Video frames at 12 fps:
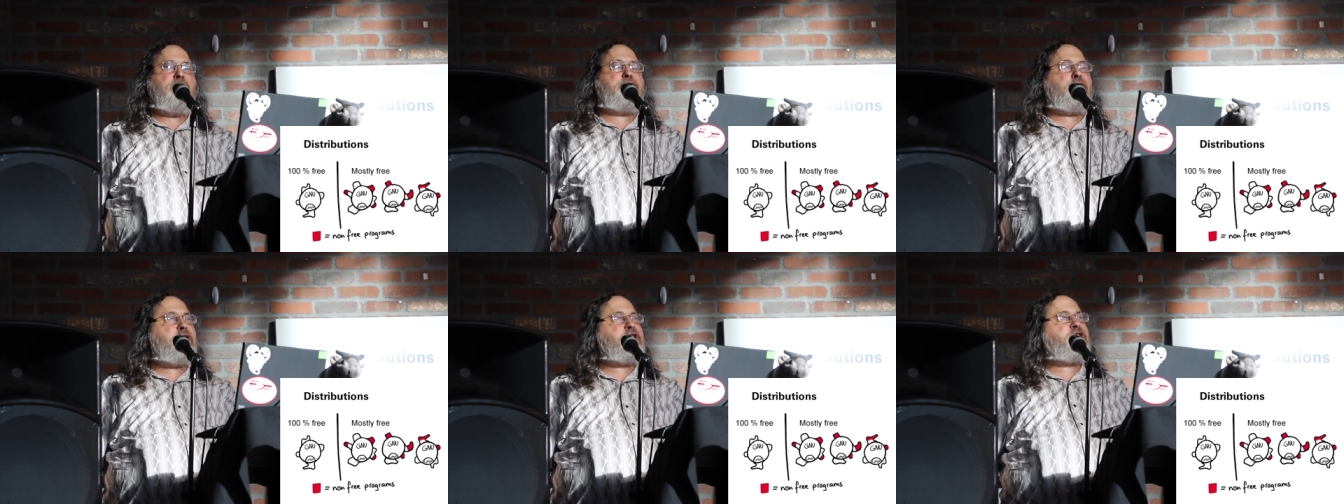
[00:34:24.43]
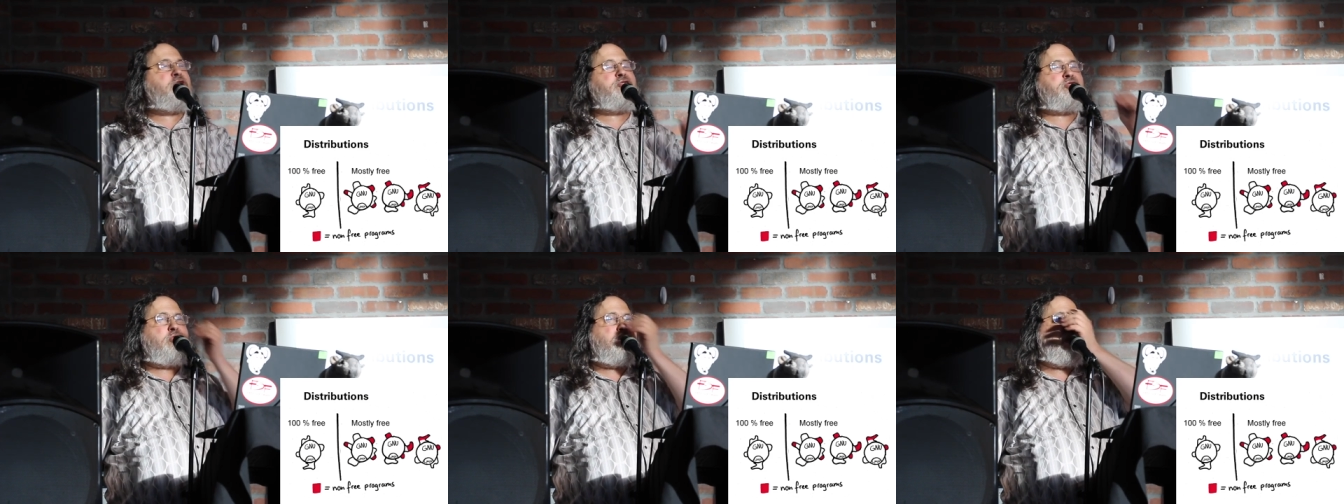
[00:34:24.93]
For
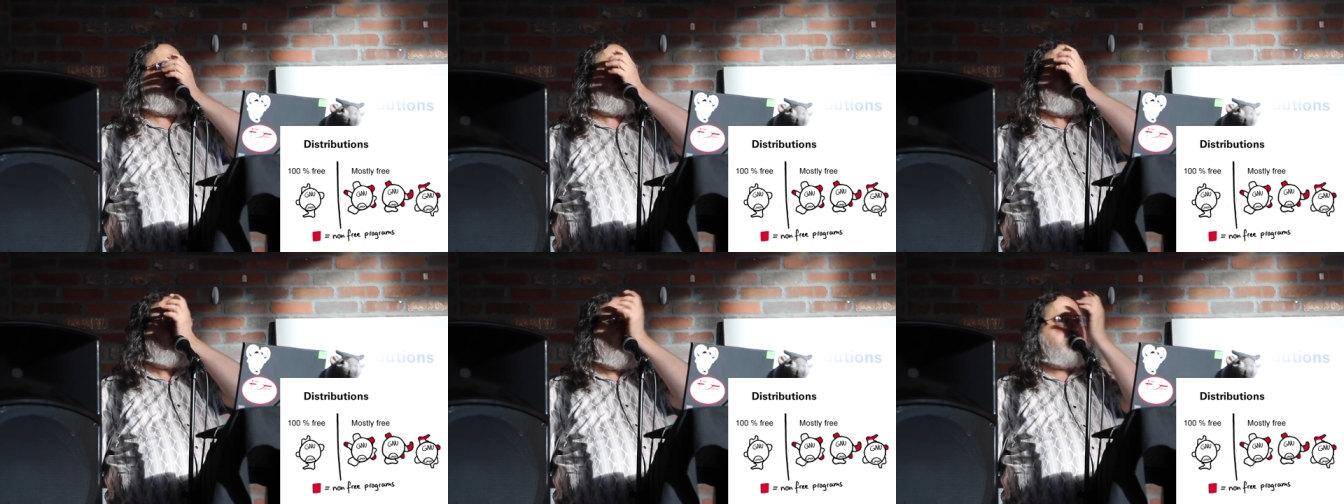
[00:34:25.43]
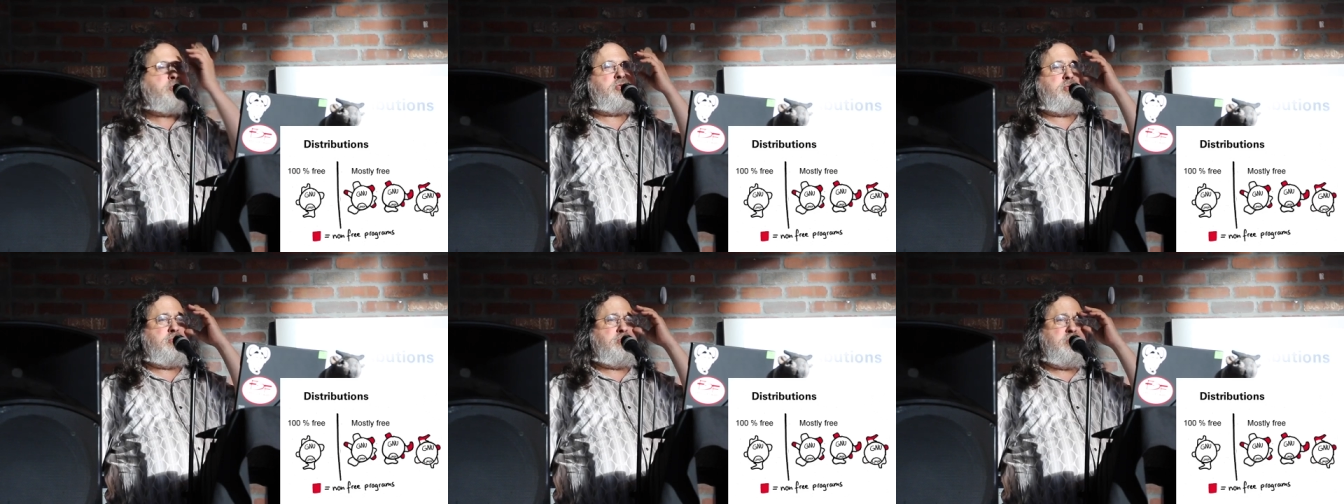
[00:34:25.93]
instance, look at
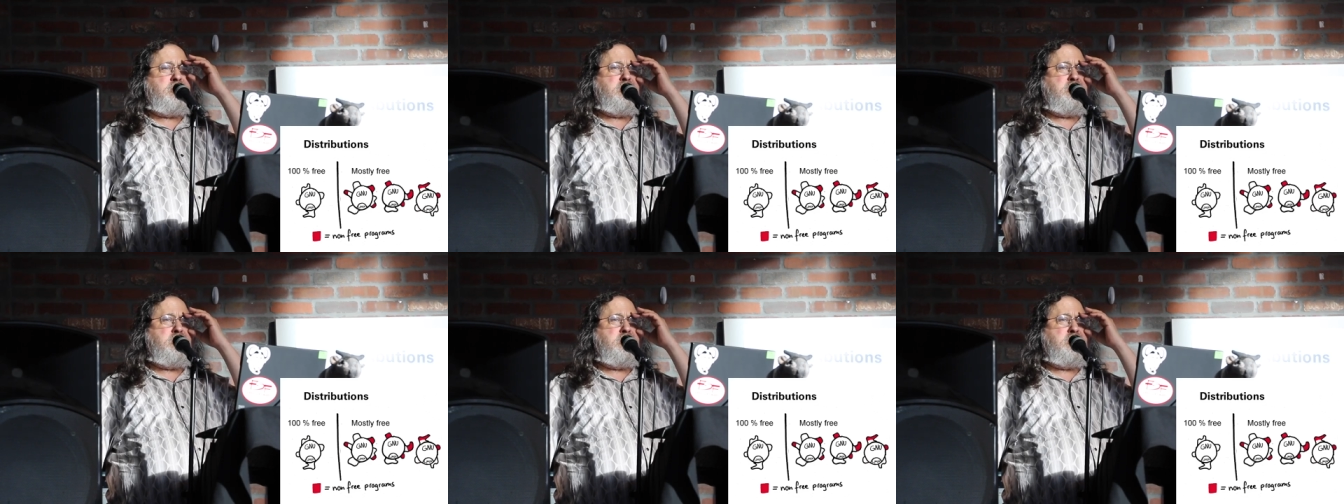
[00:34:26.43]
Ubuntu.